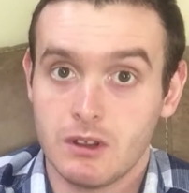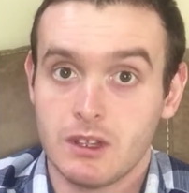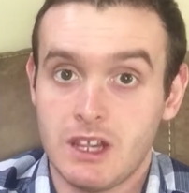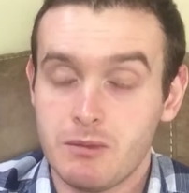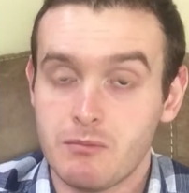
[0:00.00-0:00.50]

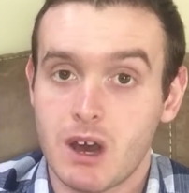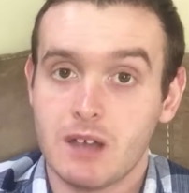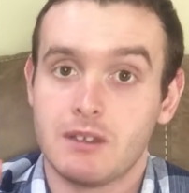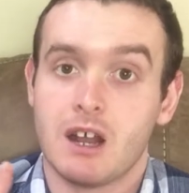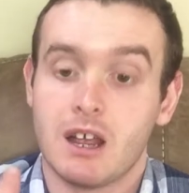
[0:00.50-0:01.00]
keep in
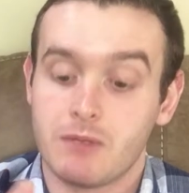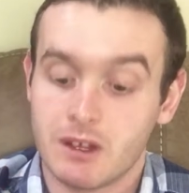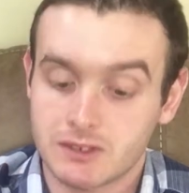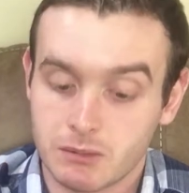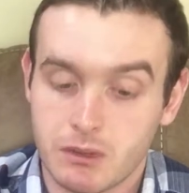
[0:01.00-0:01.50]
mind that I am
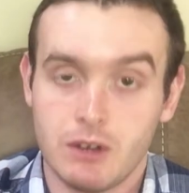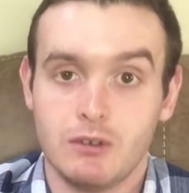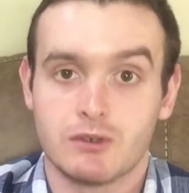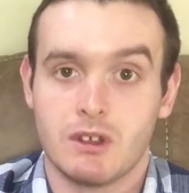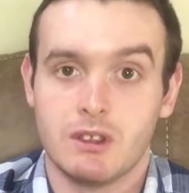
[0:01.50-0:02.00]
not somebody
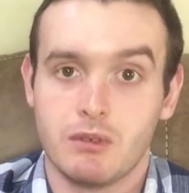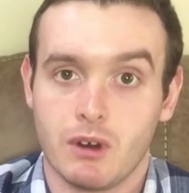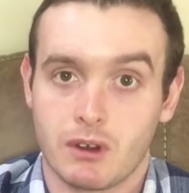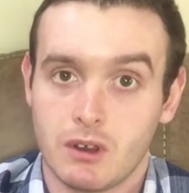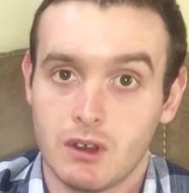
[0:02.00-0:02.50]
who's read the
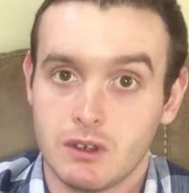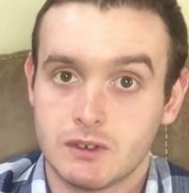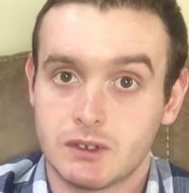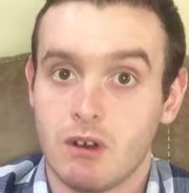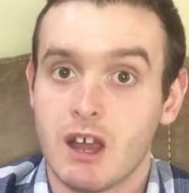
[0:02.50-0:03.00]
book.
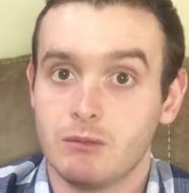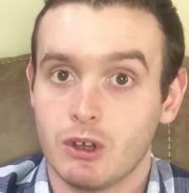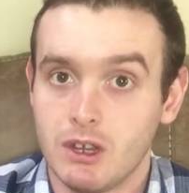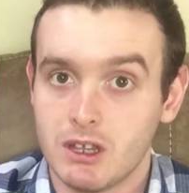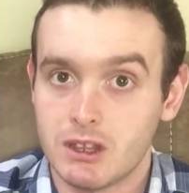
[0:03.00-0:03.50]
So I am
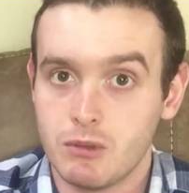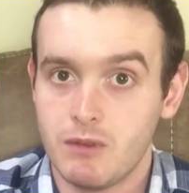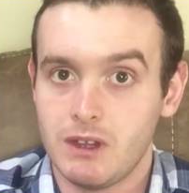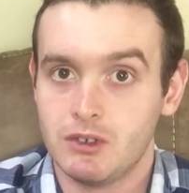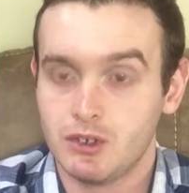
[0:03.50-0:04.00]
looking at the
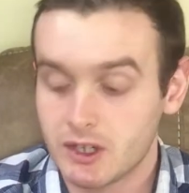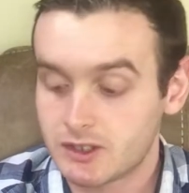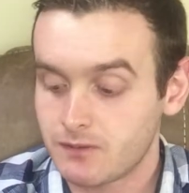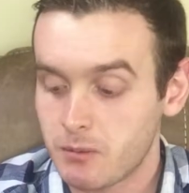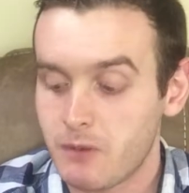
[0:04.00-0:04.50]
movie
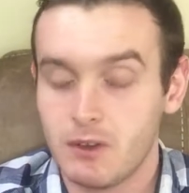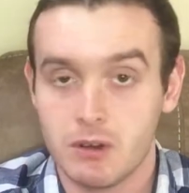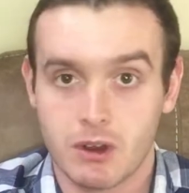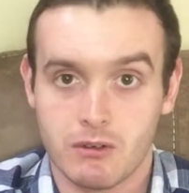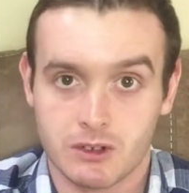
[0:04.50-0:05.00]
just from a
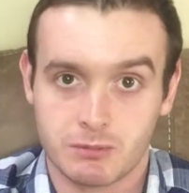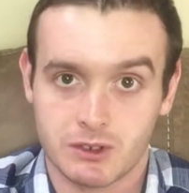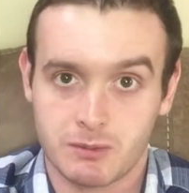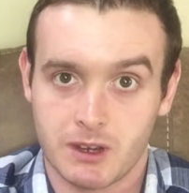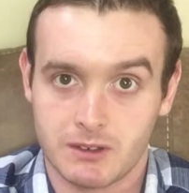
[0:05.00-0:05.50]
filmgoer's
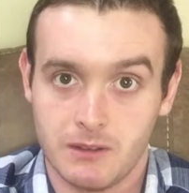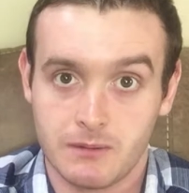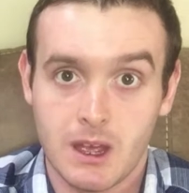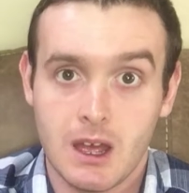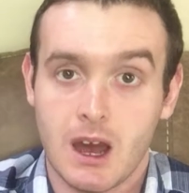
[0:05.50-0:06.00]

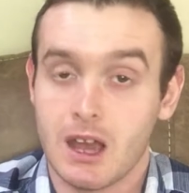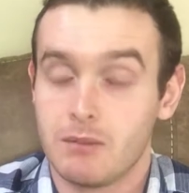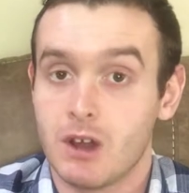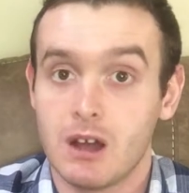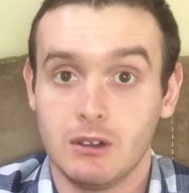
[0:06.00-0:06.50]
perspective. I
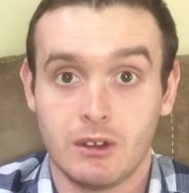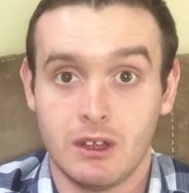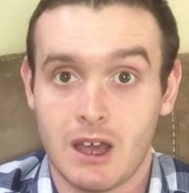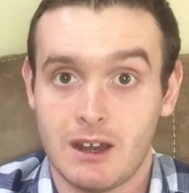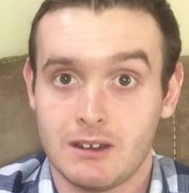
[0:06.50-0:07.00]
am not
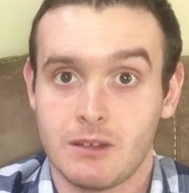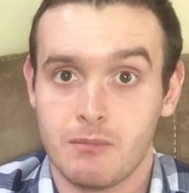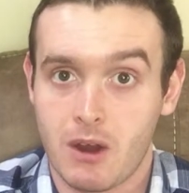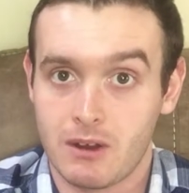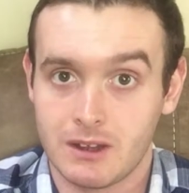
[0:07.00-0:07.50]
looking at it
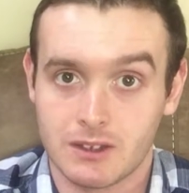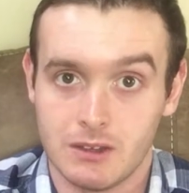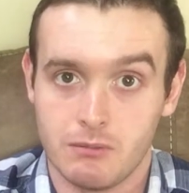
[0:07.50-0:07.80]
comparing it to the